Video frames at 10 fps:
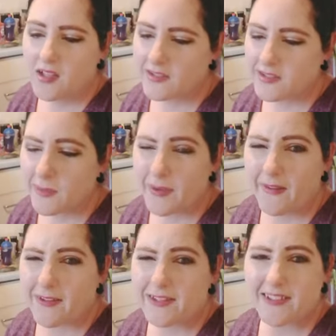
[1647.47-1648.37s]
To be
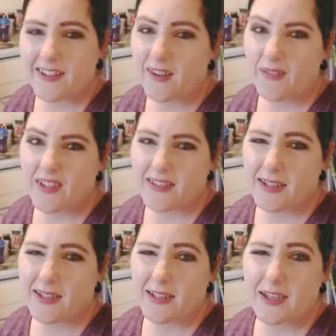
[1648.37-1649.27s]
honest, I don't think there's
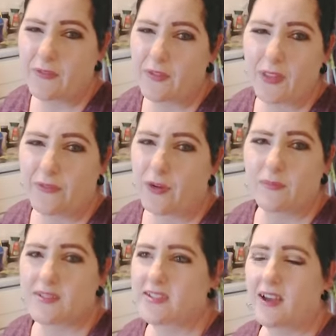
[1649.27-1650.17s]
any need for the
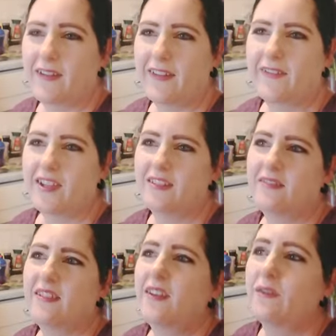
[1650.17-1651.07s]
thumbs down.
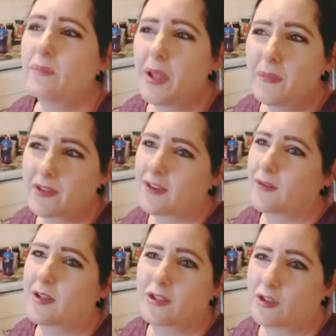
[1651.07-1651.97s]
If people
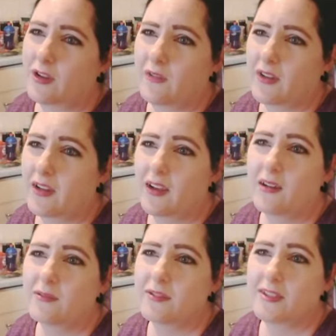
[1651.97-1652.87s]
don't enjoy a video,
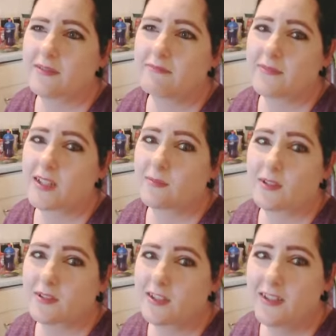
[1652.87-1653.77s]
just don't
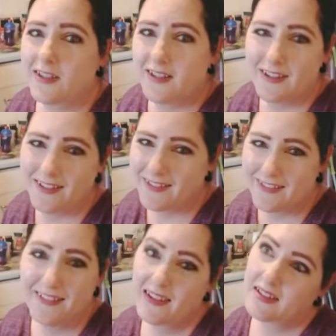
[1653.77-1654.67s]
watch it.
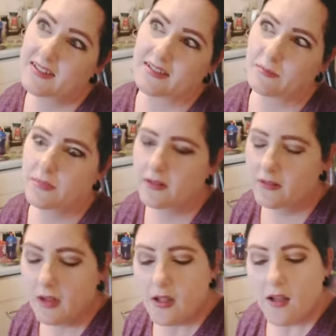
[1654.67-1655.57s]
Simple.
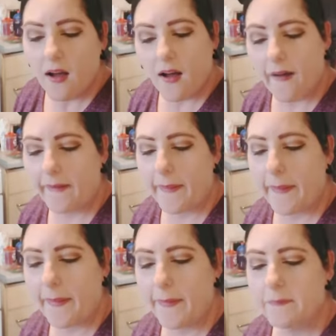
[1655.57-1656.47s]

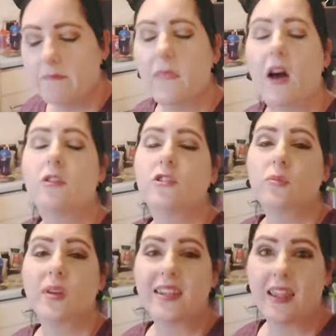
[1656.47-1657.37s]
I just
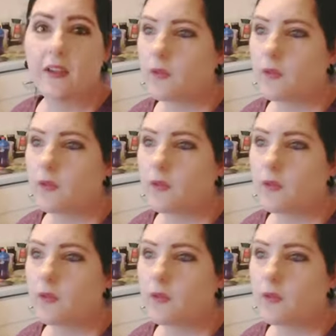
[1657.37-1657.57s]
want to give a